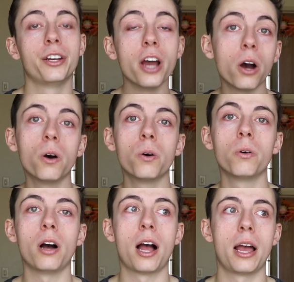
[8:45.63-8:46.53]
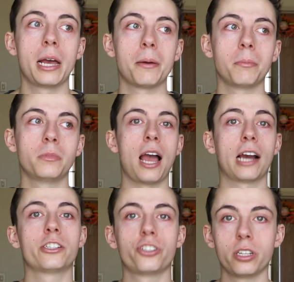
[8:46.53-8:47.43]
no, I'm
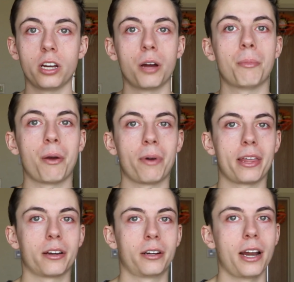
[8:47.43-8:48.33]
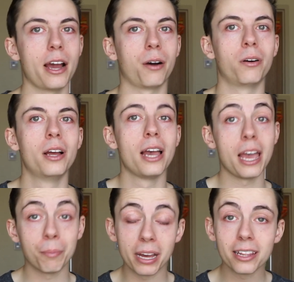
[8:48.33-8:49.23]
actually on my way there now.
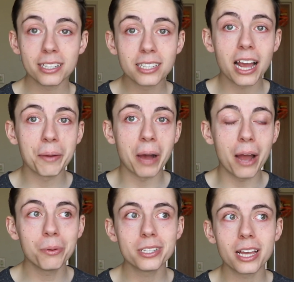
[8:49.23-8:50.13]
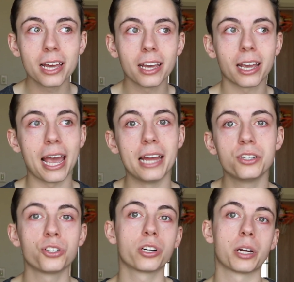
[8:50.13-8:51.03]
And by this time, I was like
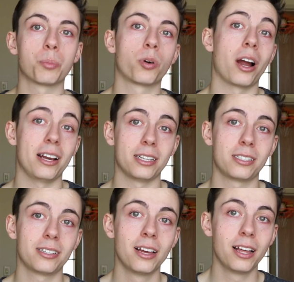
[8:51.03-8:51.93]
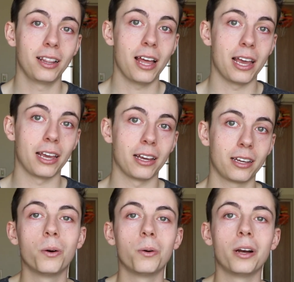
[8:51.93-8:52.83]
entering Price.
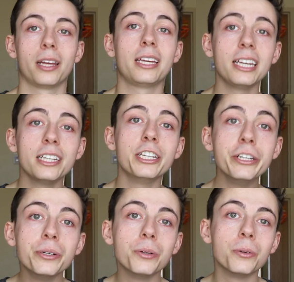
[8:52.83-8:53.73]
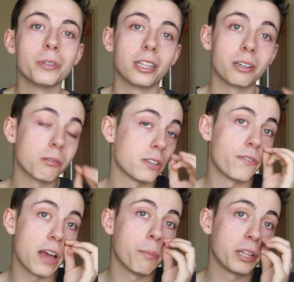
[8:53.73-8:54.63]
Like, oh, he knew that there was a
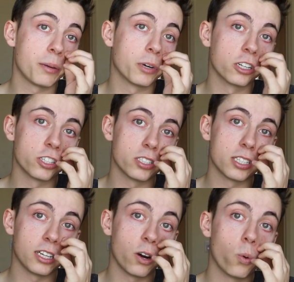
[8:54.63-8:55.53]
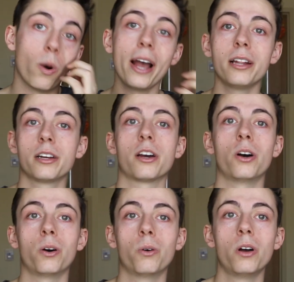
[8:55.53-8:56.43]
family emergency a while
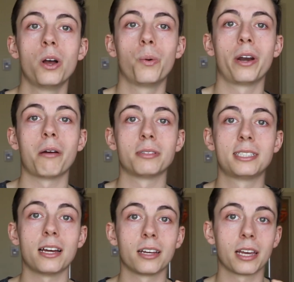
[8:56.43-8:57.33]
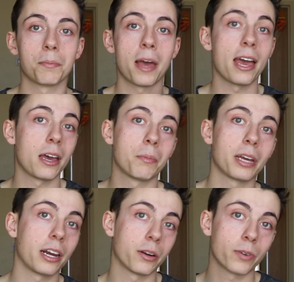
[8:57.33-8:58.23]
ago when I was telling him, hey, I'm
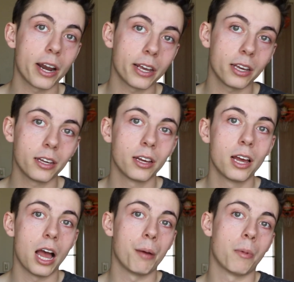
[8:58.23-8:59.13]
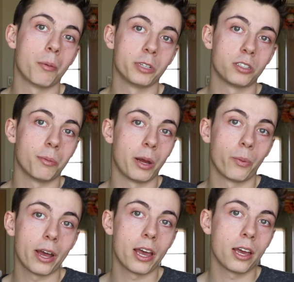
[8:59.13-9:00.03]
getting ready, I'm almost on my
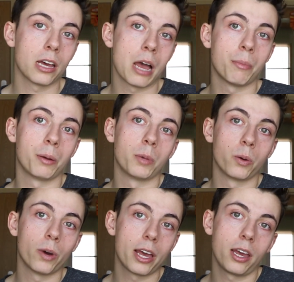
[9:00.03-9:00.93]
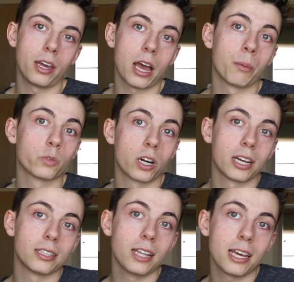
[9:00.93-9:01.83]
way, I'm on my way, I'm
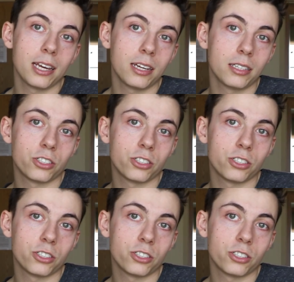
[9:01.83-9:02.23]
running late,